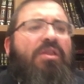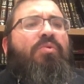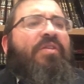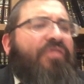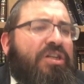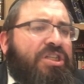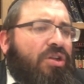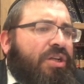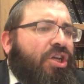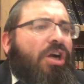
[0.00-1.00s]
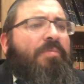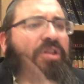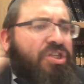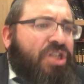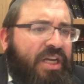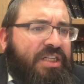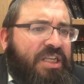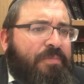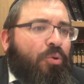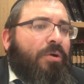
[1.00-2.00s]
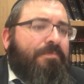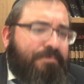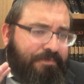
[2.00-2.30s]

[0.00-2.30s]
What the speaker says: The Rivash is only talking about the Shliach Tzibur.